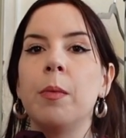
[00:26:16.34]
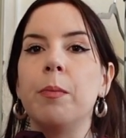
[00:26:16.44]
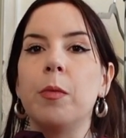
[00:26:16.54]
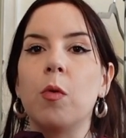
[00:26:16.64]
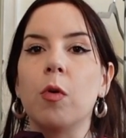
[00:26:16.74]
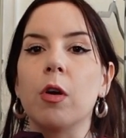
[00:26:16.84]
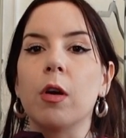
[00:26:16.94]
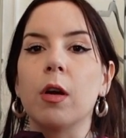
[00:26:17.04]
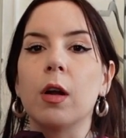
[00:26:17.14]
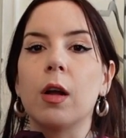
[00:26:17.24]

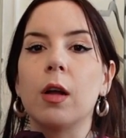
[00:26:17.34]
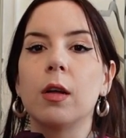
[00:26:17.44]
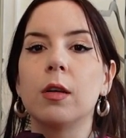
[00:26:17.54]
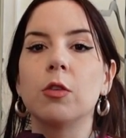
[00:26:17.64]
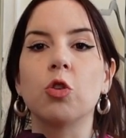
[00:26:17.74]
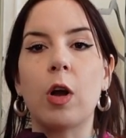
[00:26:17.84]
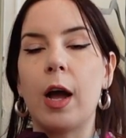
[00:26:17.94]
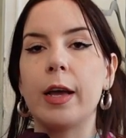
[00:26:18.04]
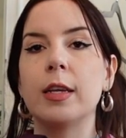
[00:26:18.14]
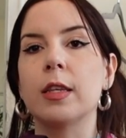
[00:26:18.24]
more
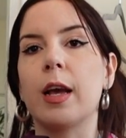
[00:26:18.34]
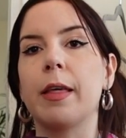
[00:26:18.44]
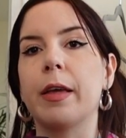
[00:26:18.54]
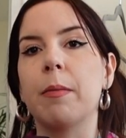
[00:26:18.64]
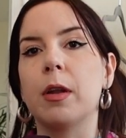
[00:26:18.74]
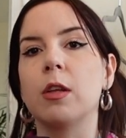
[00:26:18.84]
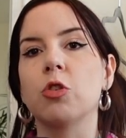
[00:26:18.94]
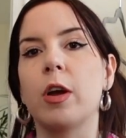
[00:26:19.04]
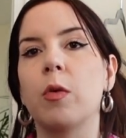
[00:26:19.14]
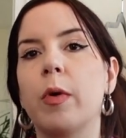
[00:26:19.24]
tries. Like, I think I'm gonna
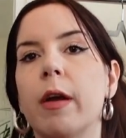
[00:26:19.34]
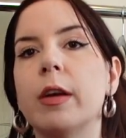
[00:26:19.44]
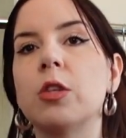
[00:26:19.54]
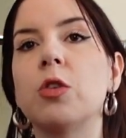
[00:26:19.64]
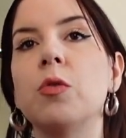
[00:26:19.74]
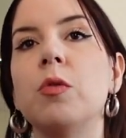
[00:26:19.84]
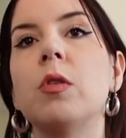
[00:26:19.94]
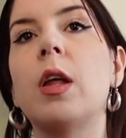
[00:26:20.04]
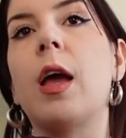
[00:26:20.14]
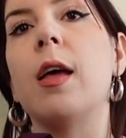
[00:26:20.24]
try to wear it
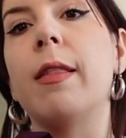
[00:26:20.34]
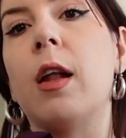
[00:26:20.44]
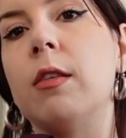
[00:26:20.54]
soon, and then I'll